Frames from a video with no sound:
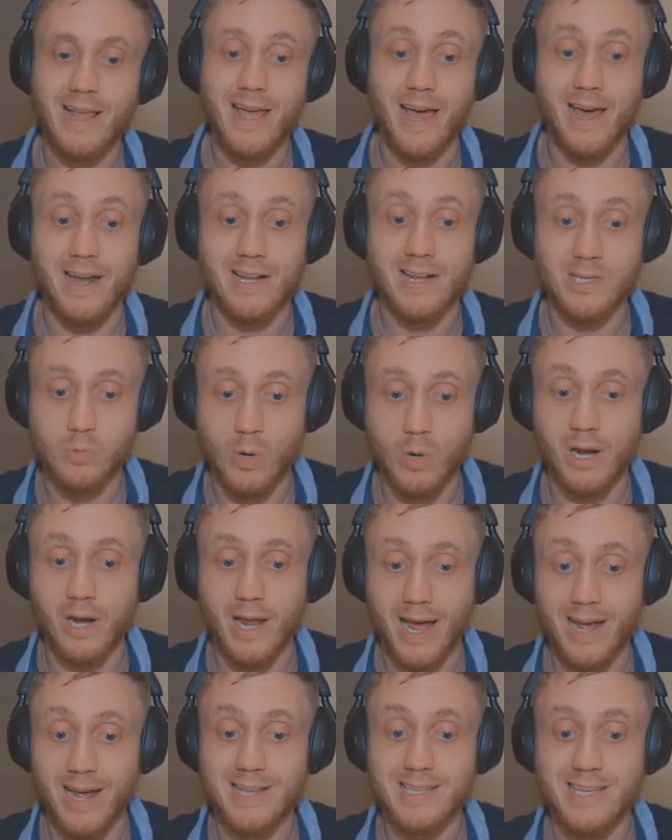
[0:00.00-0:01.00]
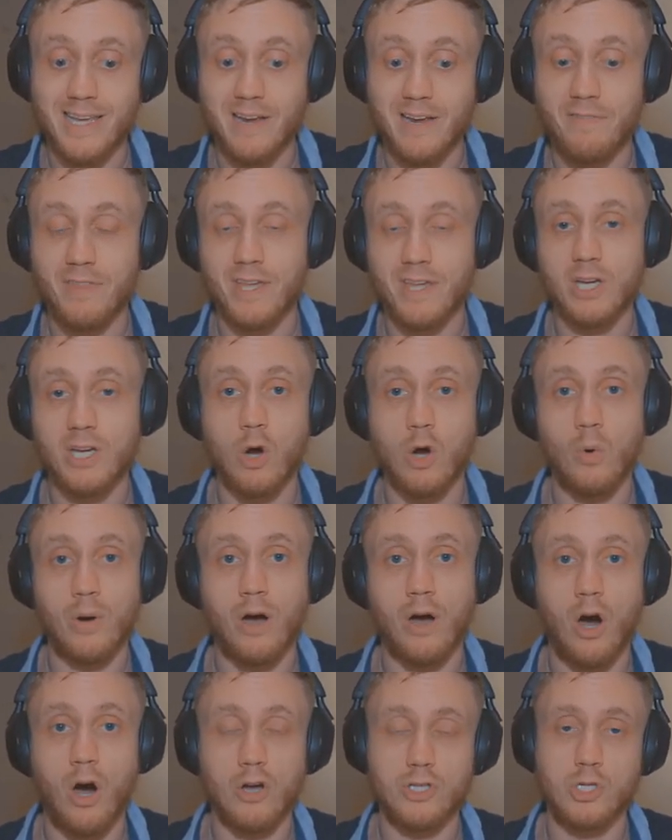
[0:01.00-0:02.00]
And as well as if they go
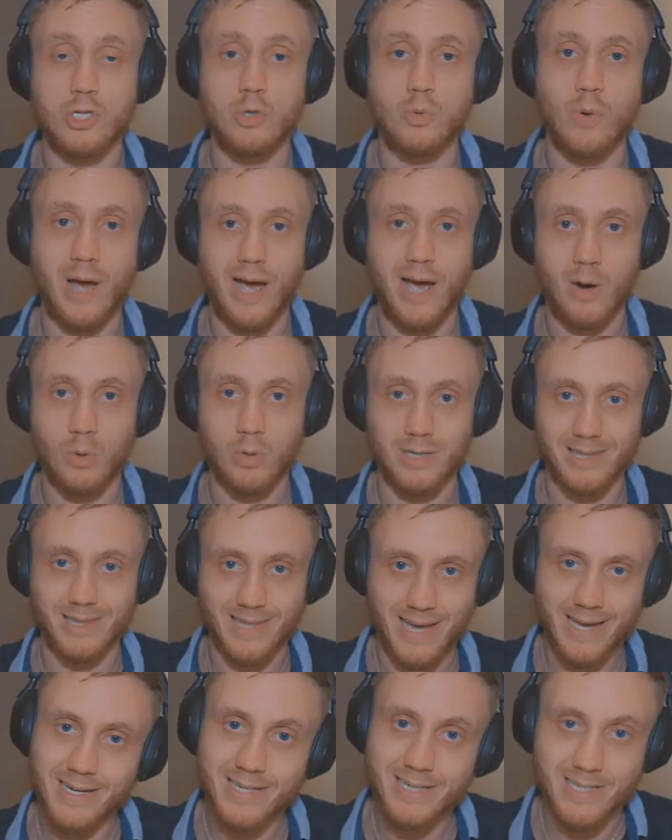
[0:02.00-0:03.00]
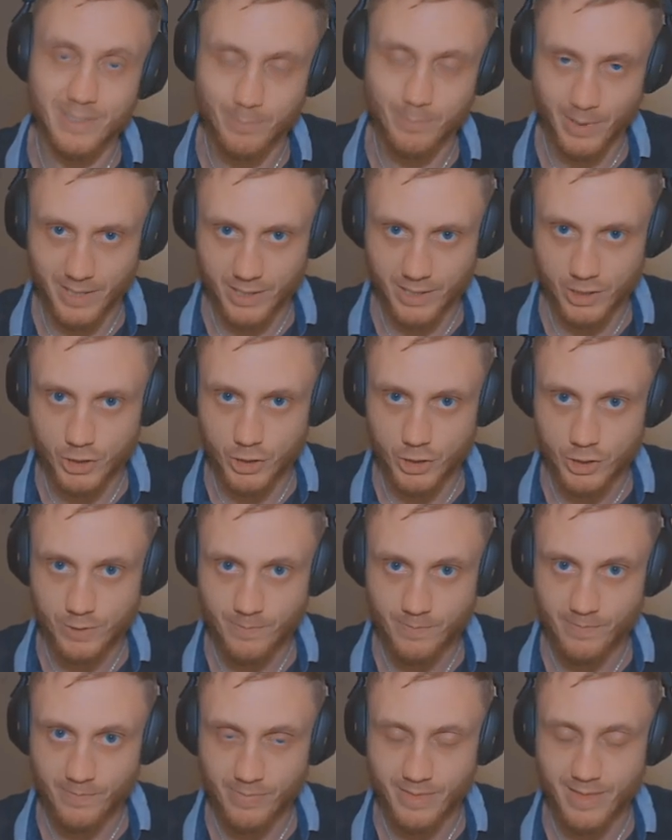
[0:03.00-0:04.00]
onto our landing page,
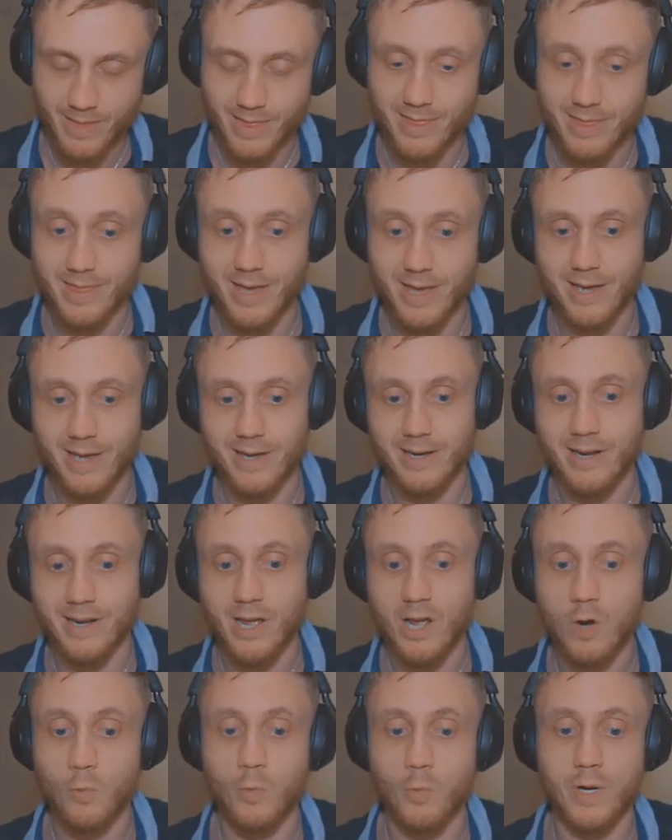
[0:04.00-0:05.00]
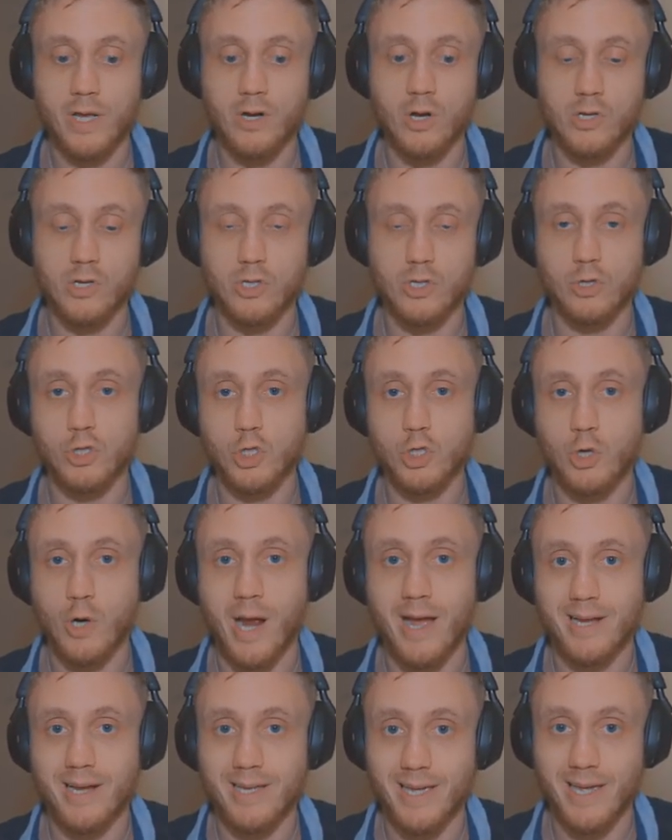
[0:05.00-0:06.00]
then we can also
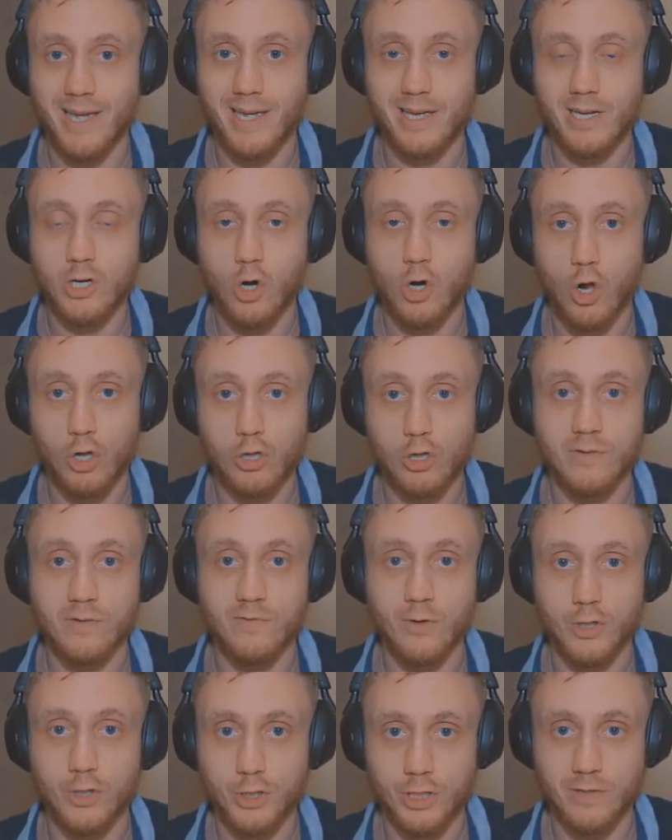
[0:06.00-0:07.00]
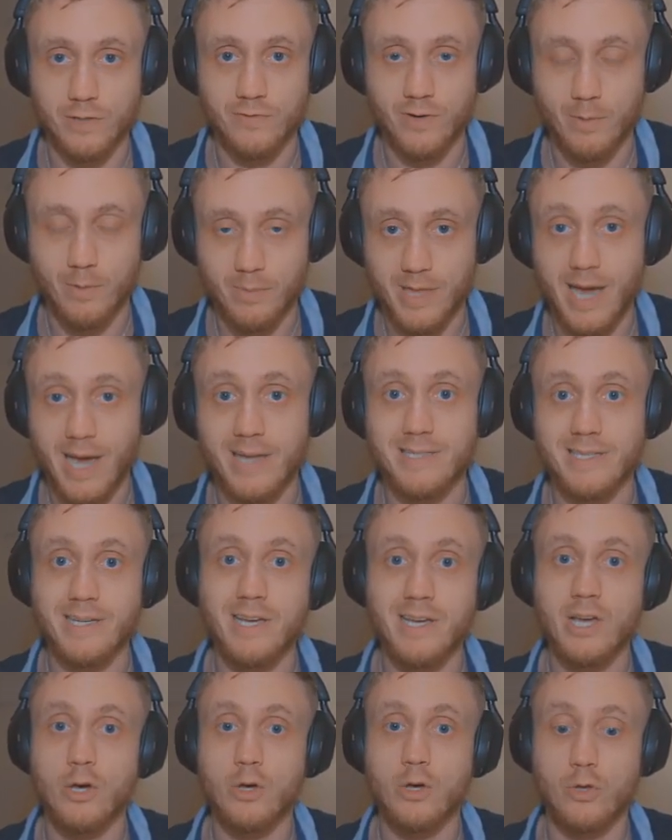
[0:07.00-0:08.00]
track a call conversion from that
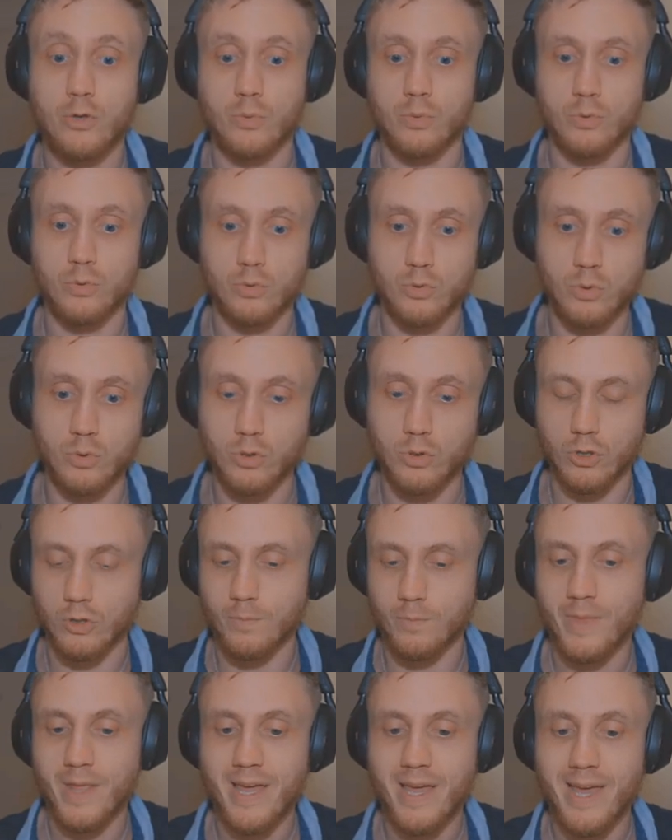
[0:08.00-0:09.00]
through Google.